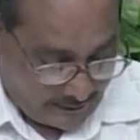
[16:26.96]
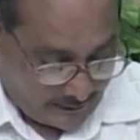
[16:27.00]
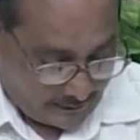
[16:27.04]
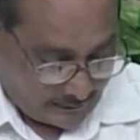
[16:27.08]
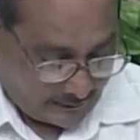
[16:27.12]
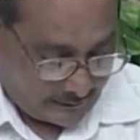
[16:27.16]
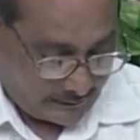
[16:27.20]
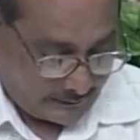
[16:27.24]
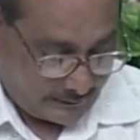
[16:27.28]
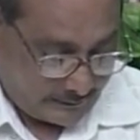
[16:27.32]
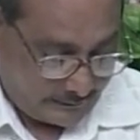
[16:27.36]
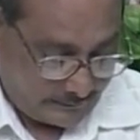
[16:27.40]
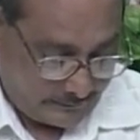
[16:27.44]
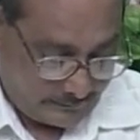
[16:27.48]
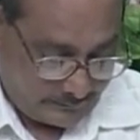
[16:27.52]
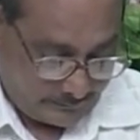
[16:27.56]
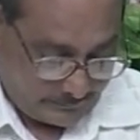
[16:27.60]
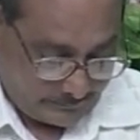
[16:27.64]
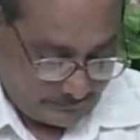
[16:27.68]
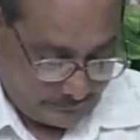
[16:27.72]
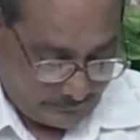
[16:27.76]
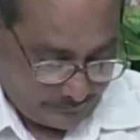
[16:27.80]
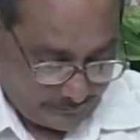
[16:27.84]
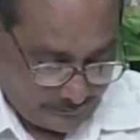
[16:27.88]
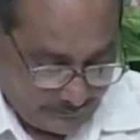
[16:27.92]
Uh,
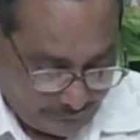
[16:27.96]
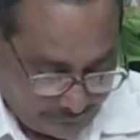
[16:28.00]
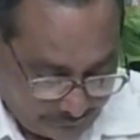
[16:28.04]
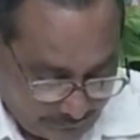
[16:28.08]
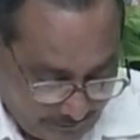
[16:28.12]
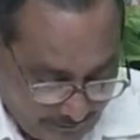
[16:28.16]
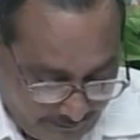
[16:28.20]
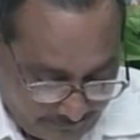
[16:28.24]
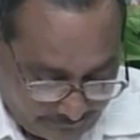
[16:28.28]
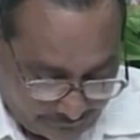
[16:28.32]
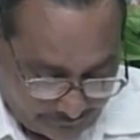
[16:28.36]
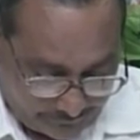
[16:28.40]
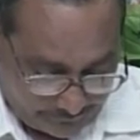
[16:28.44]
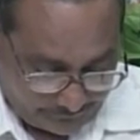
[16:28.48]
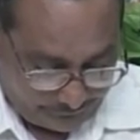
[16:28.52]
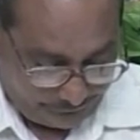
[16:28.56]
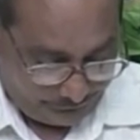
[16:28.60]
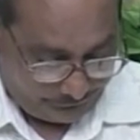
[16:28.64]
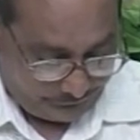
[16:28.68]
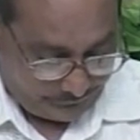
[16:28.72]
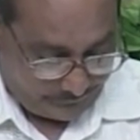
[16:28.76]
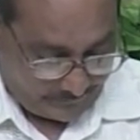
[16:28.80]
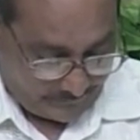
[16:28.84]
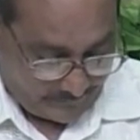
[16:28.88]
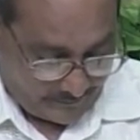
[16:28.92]
he says
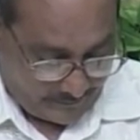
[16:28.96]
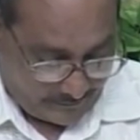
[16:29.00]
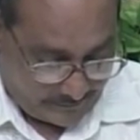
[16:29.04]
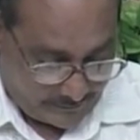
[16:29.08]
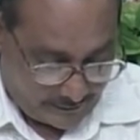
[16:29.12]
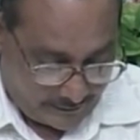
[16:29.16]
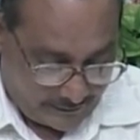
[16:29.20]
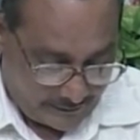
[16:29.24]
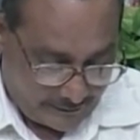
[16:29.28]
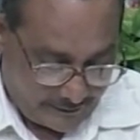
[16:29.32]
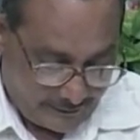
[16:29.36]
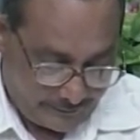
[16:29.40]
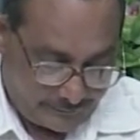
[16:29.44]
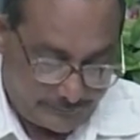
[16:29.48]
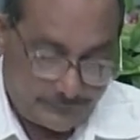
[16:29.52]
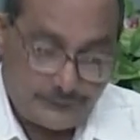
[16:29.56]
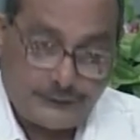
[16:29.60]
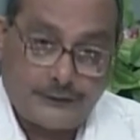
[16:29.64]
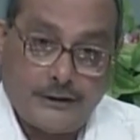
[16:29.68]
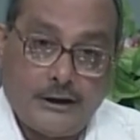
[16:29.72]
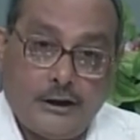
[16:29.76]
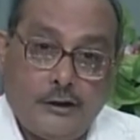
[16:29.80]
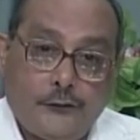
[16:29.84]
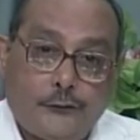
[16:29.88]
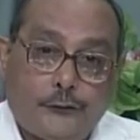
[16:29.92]
that a
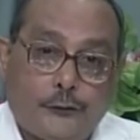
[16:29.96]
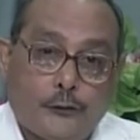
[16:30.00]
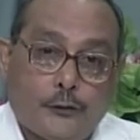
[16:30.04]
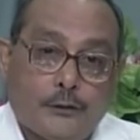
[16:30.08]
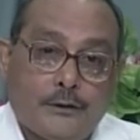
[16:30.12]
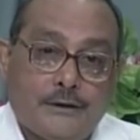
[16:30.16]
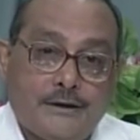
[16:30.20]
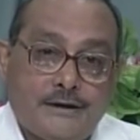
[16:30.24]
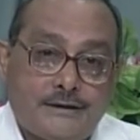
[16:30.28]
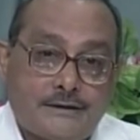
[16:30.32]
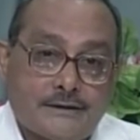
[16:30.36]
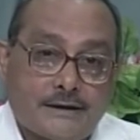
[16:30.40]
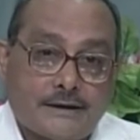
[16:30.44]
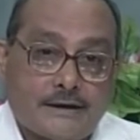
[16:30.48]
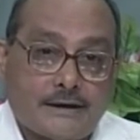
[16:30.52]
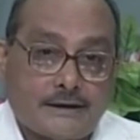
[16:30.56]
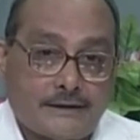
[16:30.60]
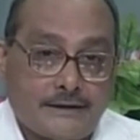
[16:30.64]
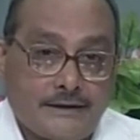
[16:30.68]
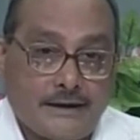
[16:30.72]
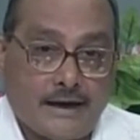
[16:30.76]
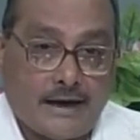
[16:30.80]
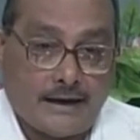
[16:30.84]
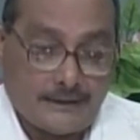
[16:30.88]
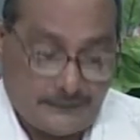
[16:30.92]
skillful
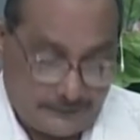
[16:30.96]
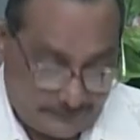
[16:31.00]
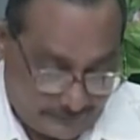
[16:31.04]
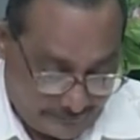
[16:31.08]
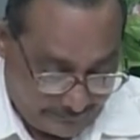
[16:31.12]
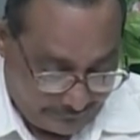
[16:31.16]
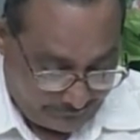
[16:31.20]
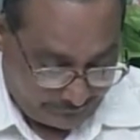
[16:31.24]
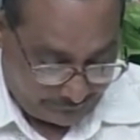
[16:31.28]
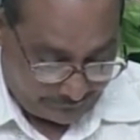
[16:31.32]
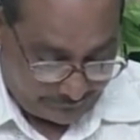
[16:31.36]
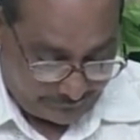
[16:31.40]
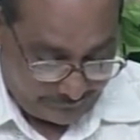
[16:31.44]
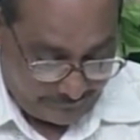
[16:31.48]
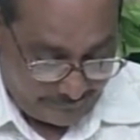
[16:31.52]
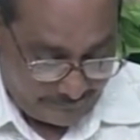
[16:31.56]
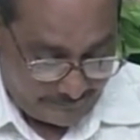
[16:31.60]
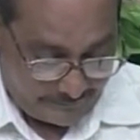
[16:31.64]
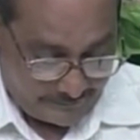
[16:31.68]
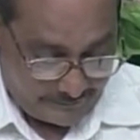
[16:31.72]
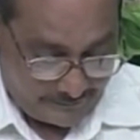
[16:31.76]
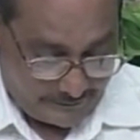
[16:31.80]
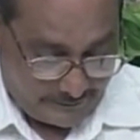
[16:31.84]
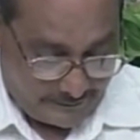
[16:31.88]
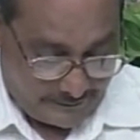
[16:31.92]
literary artist
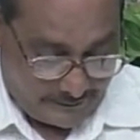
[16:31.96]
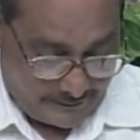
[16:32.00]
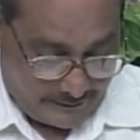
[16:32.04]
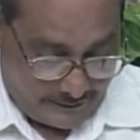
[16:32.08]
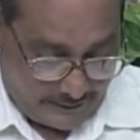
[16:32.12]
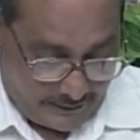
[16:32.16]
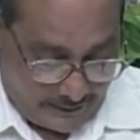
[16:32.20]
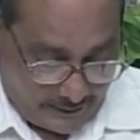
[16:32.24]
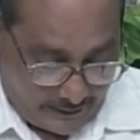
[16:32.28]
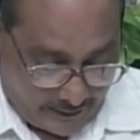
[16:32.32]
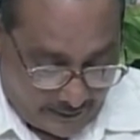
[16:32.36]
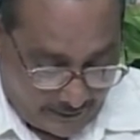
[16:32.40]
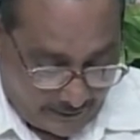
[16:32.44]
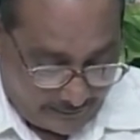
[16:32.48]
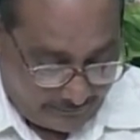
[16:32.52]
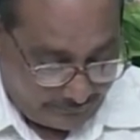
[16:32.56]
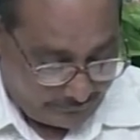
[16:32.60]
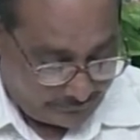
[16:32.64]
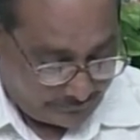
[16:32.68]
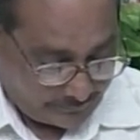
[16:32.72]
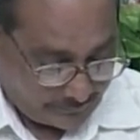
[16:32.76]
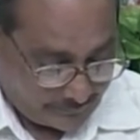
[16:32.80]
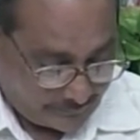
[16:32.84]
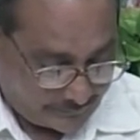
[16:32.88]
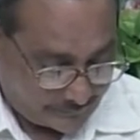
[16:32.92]
has
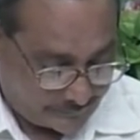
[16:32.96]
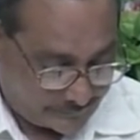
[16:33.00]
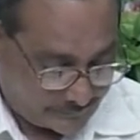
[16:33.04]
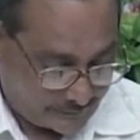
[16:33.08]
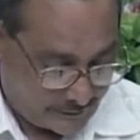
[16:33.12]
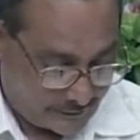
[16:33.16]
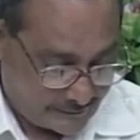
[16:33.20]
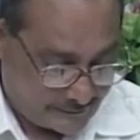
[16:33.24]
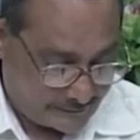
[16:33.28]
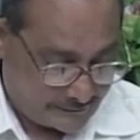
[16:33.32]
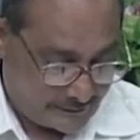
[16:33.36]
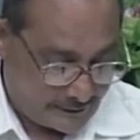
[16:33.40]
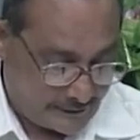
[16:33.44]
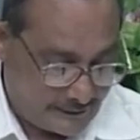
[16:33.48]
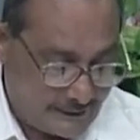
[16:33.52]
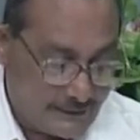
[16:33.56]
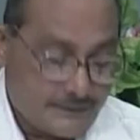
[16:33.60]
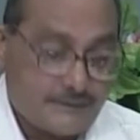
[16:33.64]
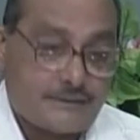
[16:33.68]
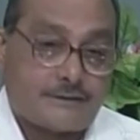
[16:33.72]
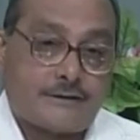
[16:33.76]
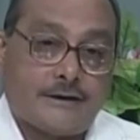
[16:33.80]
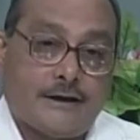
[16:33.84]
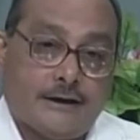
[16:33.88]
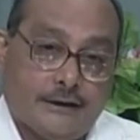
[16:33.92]
constructed a
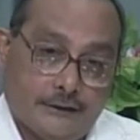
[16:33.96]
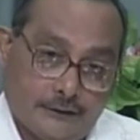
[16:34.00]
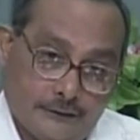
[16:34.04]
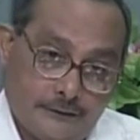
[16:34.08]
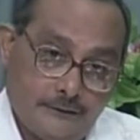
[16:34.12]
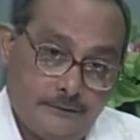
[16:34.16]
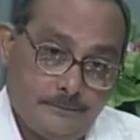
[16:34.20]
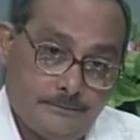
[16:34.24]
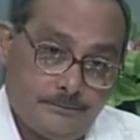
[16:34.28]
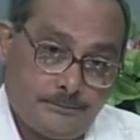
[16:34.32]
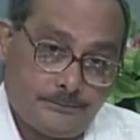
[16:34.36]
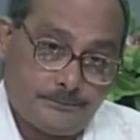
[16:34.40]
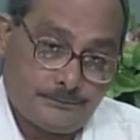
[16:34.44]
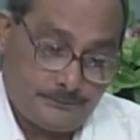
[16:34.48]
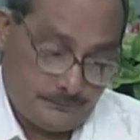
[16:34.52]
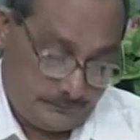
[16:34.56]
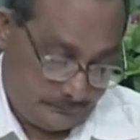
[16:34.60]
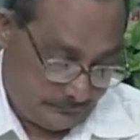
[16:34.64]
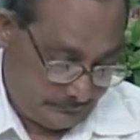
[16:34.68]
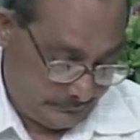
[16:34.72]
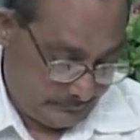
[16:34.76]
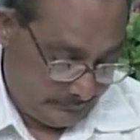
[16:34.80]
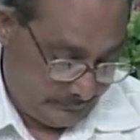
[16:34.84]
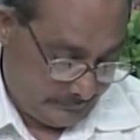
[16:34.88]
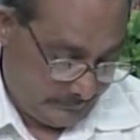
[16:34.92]
tale
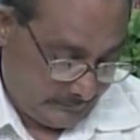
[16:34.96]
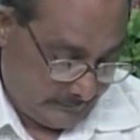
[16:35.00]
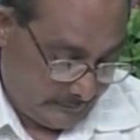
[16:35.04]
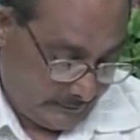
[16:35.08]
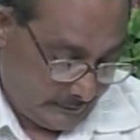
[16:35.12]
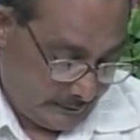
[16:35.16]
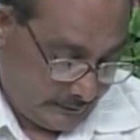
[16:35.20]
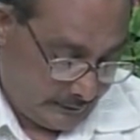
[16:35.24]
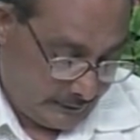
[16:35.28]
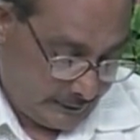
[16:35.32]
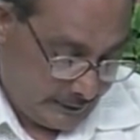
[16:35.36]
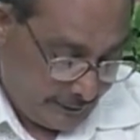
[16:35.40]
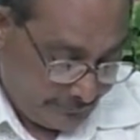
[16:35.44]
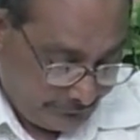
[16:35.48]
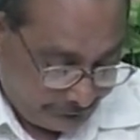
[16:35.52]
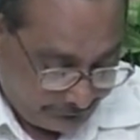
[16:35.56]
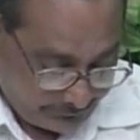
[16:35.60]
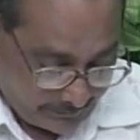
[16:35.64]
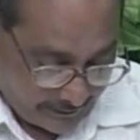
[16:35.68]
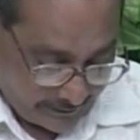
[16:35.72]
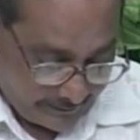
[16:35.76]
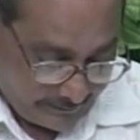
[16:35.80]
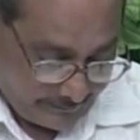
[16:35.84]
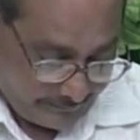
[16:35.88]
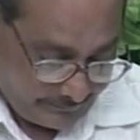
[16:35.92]
if
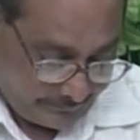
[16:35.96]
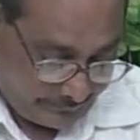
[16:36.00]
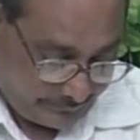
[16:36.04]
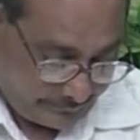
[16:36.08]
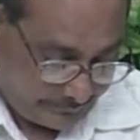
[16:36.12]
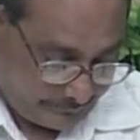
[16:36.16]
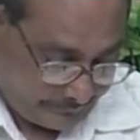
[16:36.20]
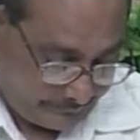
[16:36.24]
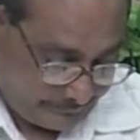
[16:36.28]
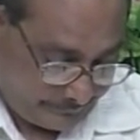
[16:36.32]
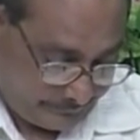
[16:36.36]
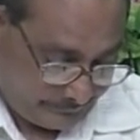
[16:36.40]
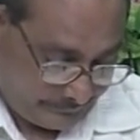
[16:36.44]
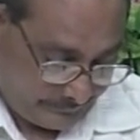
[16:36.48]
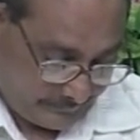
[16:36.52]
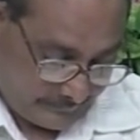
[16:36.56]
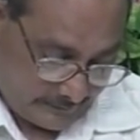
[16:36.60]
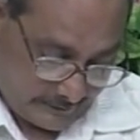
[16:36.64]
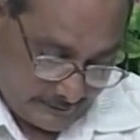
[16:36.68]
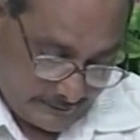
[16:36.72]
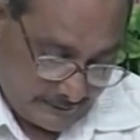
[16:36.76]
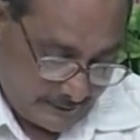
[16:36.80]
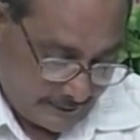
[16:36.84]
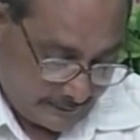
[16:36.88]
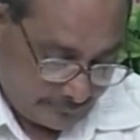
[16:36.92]
wise,
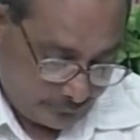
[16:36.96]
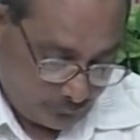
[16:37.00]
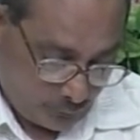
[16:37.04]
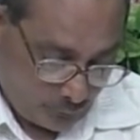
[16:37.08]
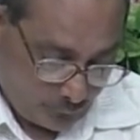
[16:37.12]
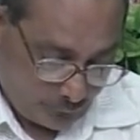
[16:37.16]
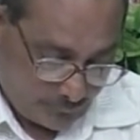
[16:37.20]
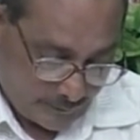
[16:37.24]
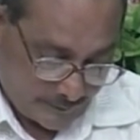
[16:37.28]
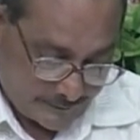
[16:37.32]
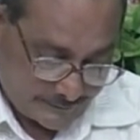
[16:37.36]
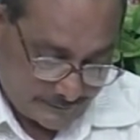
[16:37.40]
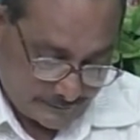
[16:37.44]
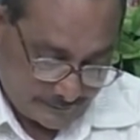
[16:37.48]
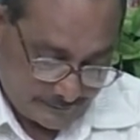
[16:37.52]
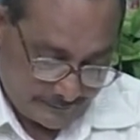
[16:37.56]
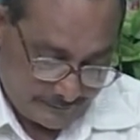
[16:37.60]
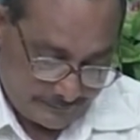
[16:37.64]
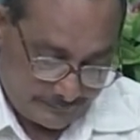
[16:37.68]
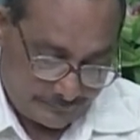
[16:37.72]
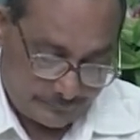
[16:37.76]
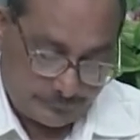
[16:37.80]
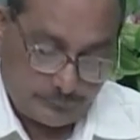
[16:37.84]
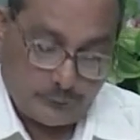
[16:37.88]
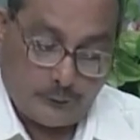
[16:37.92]
he has not fashioned
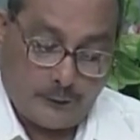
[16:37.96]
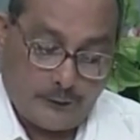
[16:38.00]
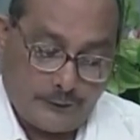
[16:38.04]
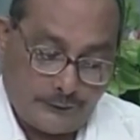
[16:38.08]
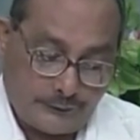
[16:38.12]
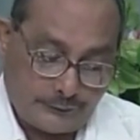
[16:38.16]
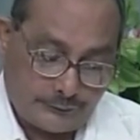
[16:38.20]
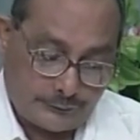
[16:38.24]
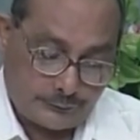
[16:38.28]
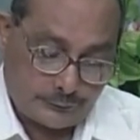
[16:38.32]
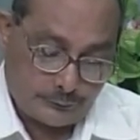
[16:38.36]
his thoughts